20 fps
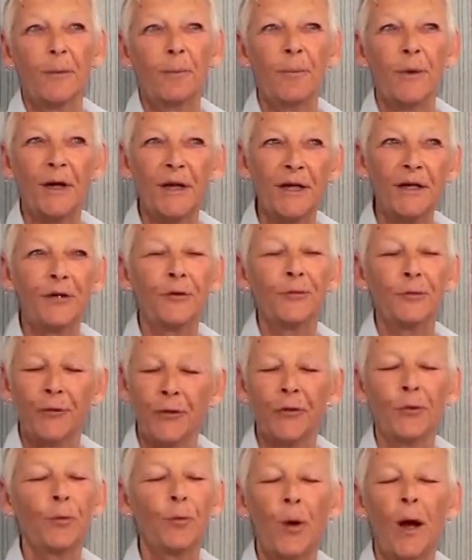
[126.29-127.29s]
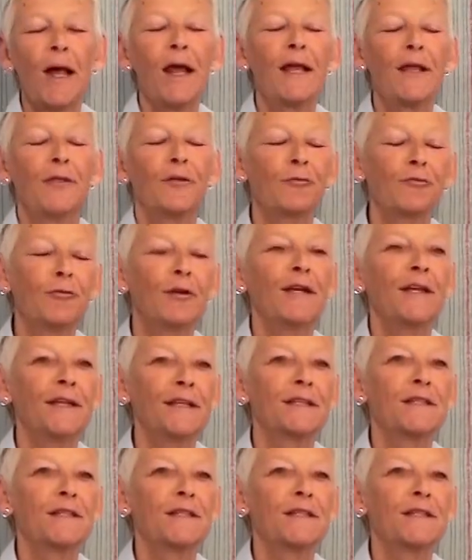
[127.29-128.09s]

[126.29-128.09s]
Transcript: but in the way, the real